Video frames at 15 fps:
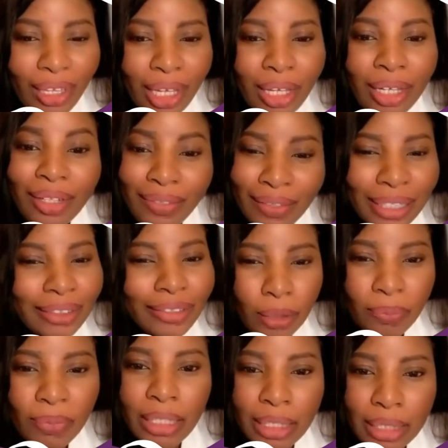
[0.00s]
then
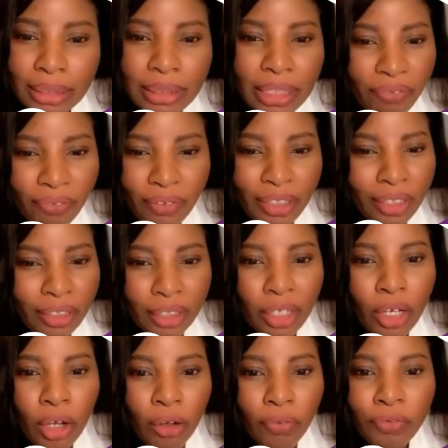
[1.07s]
something is definitely
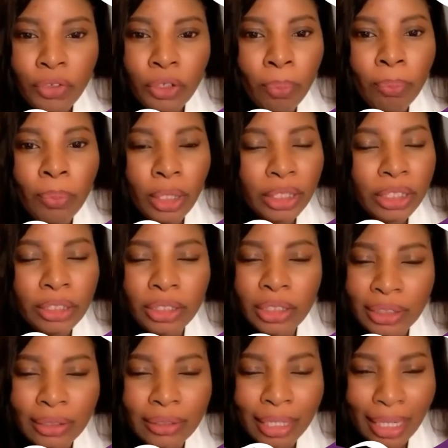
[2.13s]
off. Your body
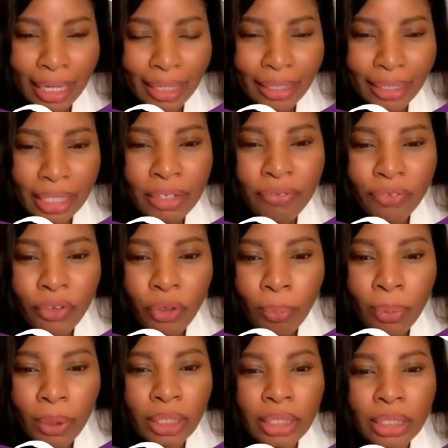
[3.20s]
doesn't lie. If your
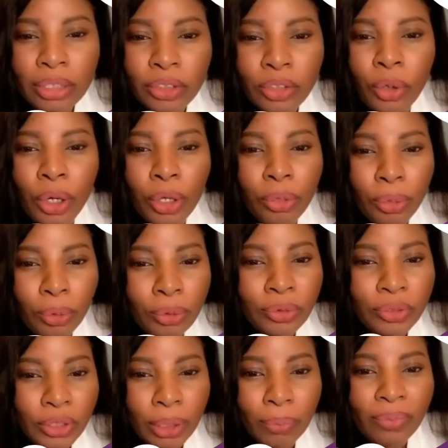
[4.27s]
body is going through
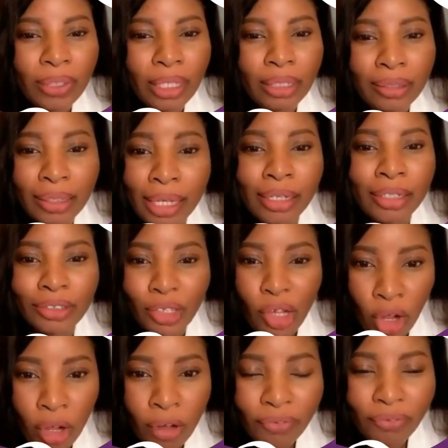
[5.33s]
something that is
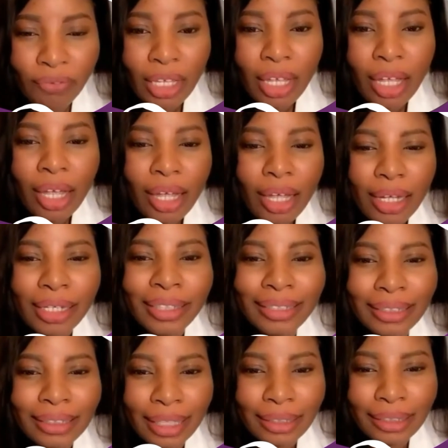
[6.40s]
off, it
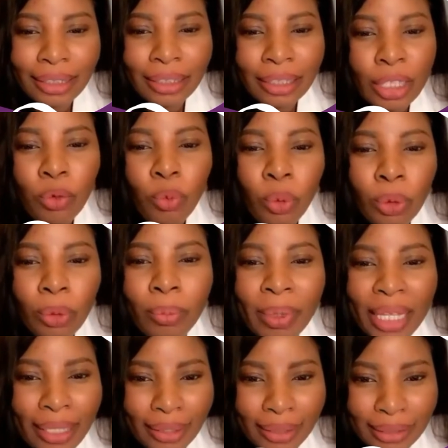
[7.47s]
certainly will
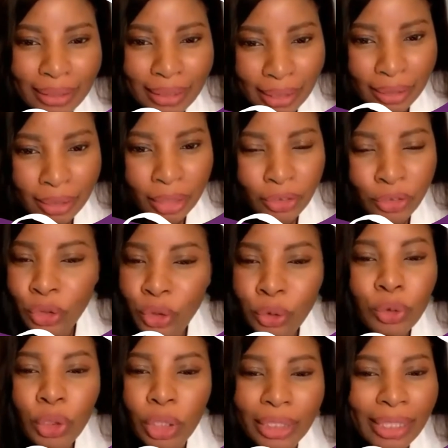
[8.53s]
make a signal. Do
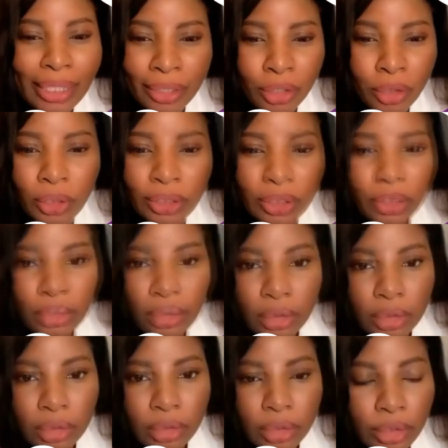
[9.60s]
not ignore such
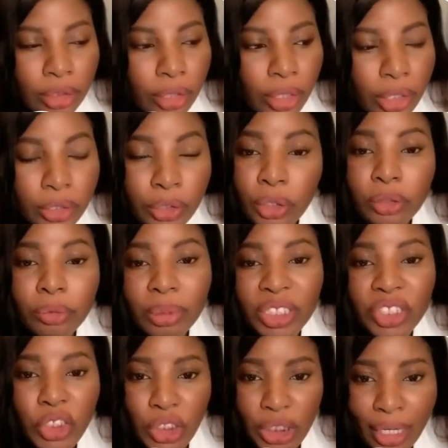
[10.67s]
signal. Don't be
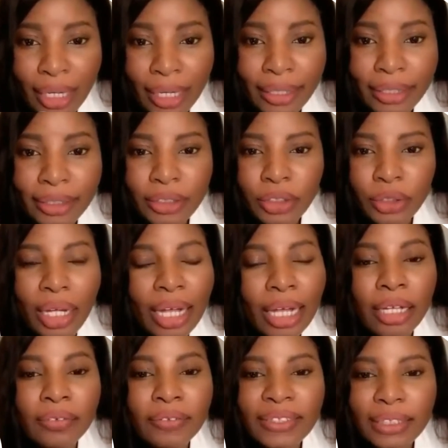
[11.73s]
shy to
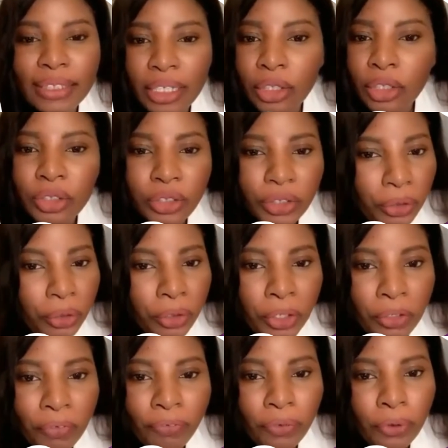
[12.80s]
have second, third,
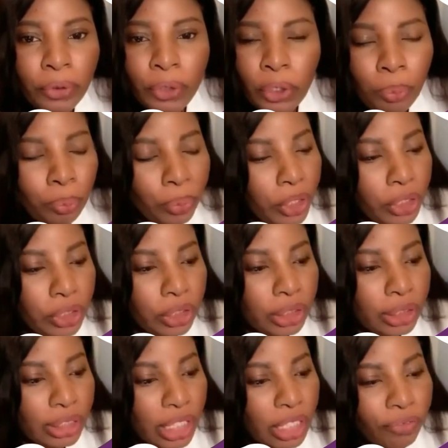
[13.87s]
fourth
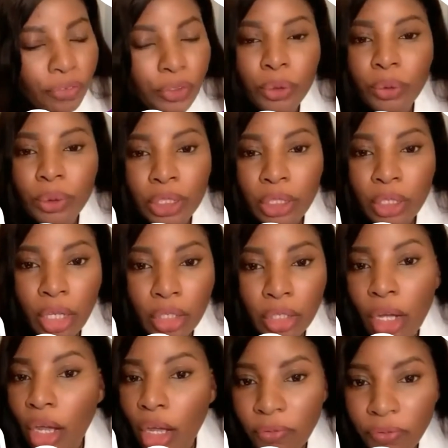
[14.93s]
opinions. If you are not
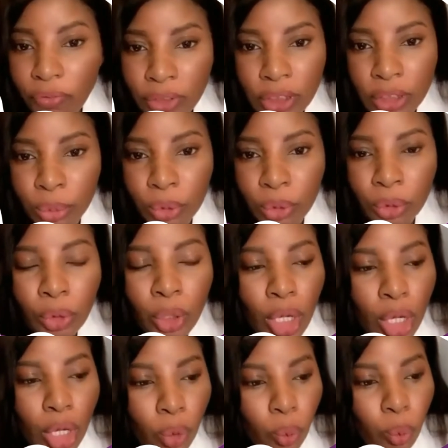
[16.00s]
comfortable
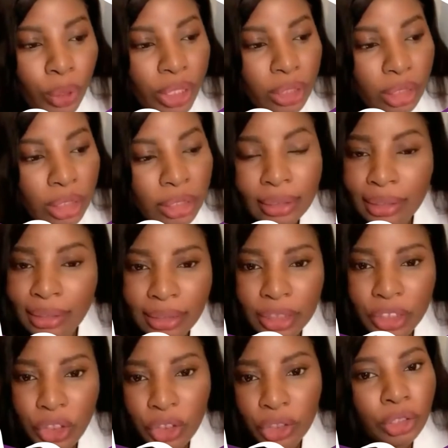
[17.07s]
with a
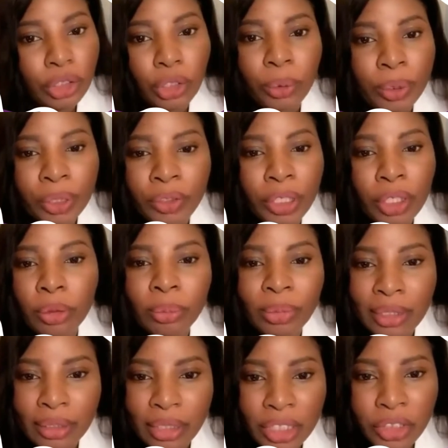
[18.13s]
decision or a
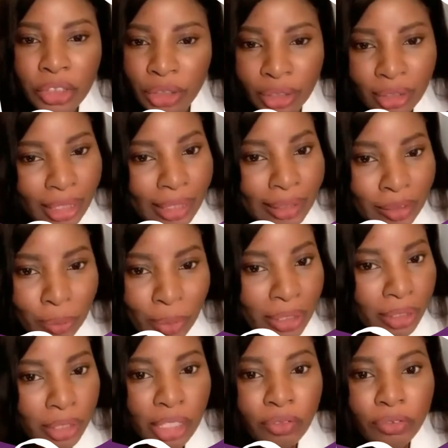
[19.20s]
recommendation that's been
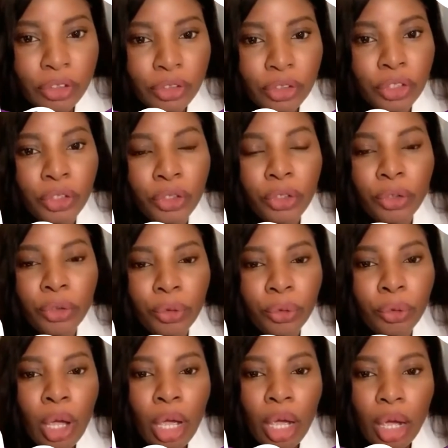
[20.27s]
given to you
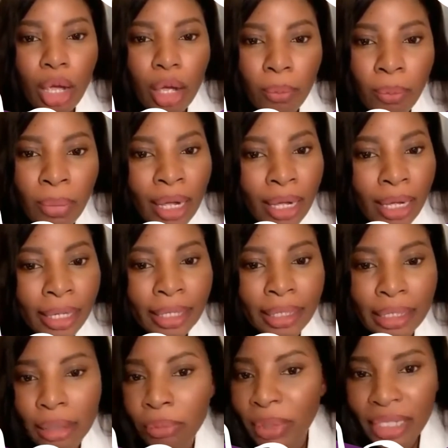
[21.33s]
by
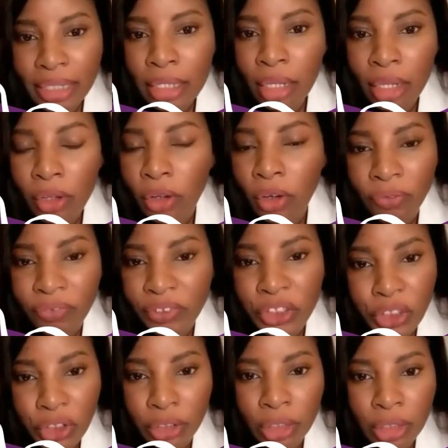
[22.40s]
a medical
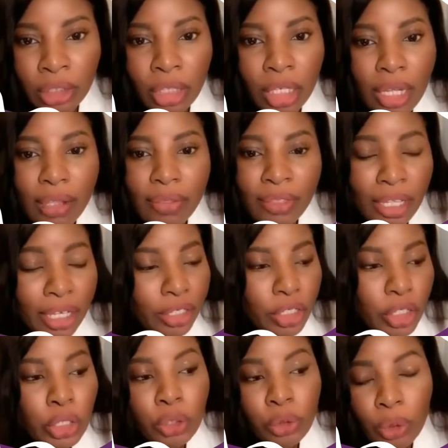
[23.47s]
official, then
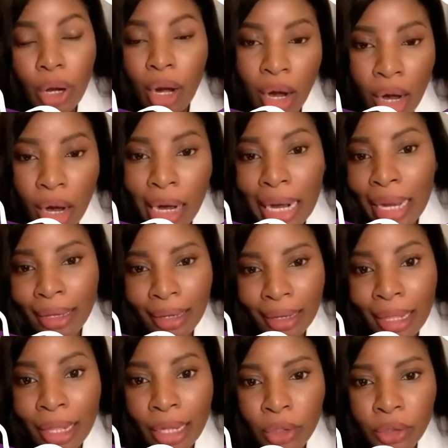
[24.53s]
you are
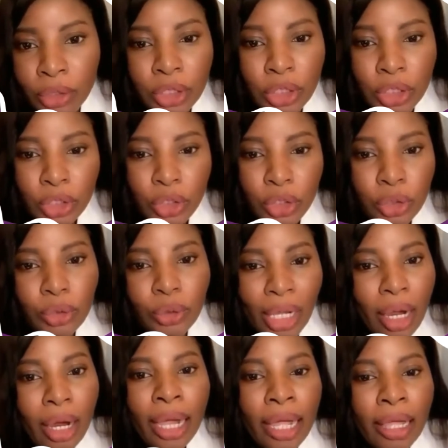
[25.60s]
allowed to
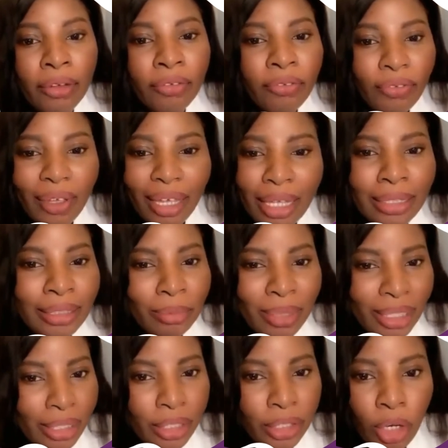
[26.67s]
have as
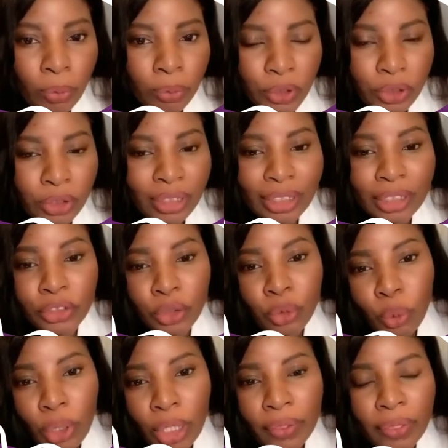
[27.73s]
many options as you
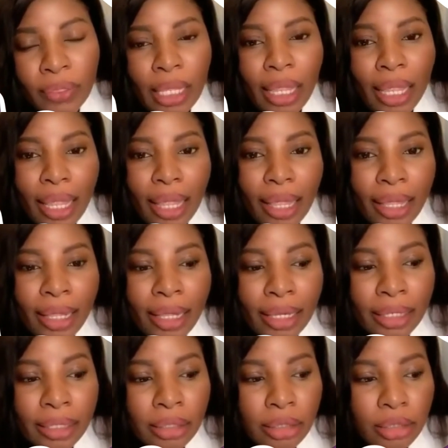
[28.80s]
want.
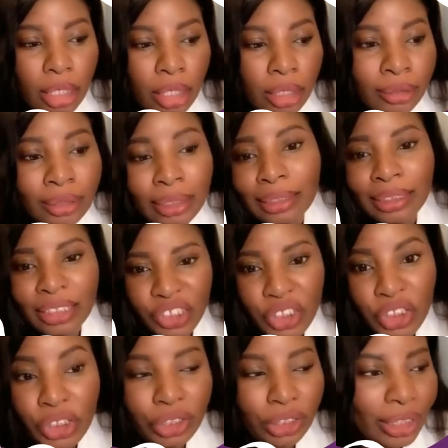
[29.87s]
And the
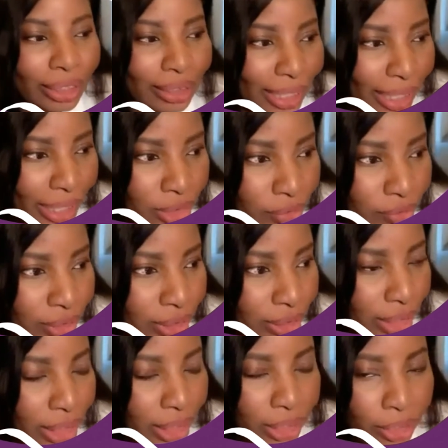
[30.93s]
decision at the end of the
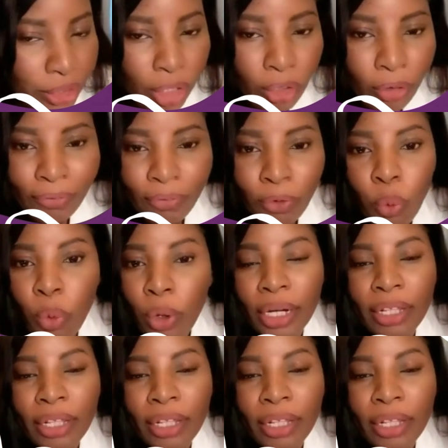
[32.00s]
day for whatever